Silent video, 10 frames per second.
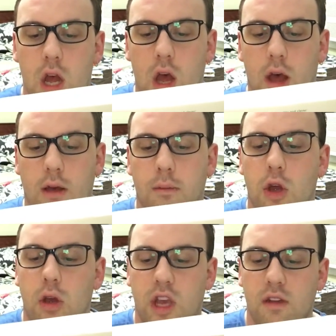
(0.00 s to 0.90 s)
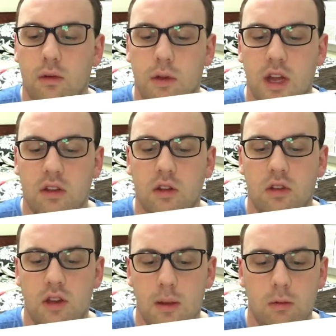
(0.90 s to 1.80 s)
her careful plans, her
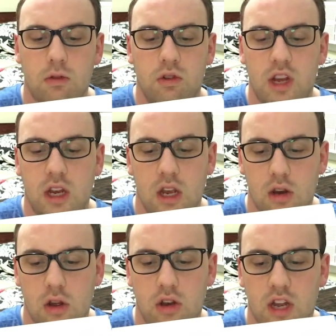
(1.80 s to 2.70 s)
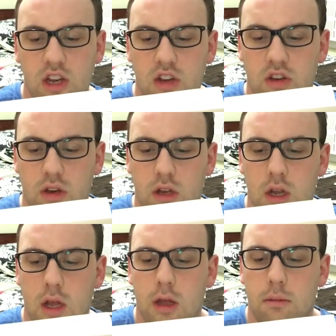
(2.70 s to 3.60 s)
stable routine, and her digestion.
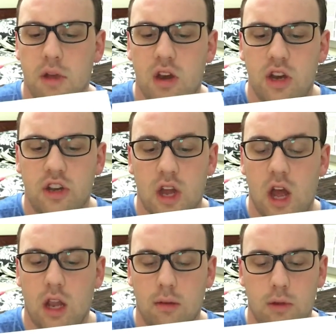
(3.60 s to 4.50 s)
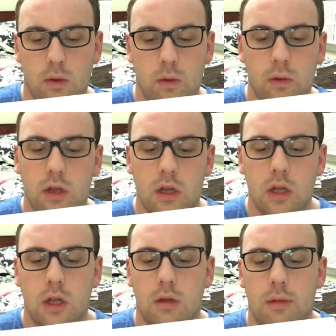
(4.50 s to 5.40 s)
Marriage a la mode,
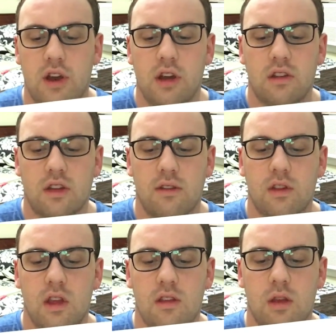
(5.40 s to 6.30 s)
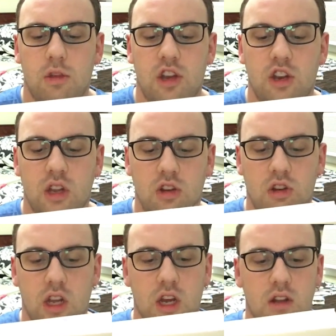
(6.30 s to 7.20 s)
Marion discovers, is something she
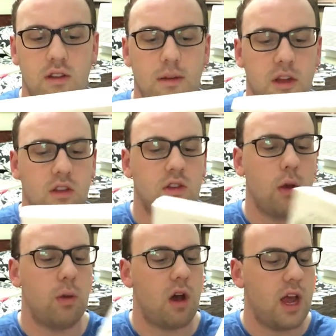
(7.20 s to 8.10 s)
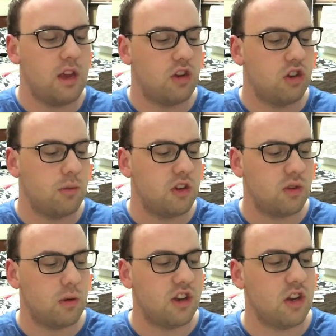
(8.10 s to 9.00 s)
literally can't stomach. So I assume it's
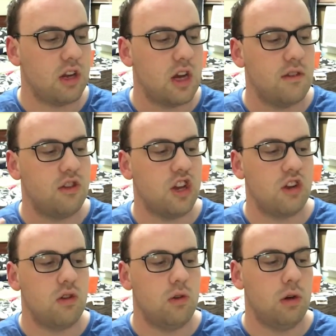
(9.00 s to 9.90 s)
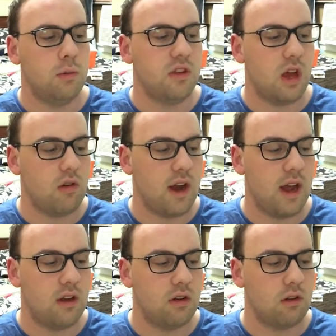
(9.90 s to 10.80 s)
questioning kind of gender norms
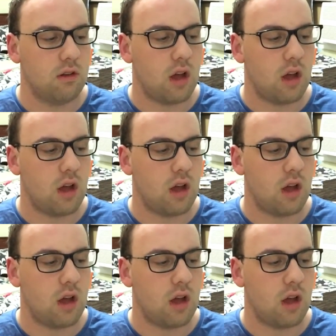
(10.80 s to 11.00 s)
around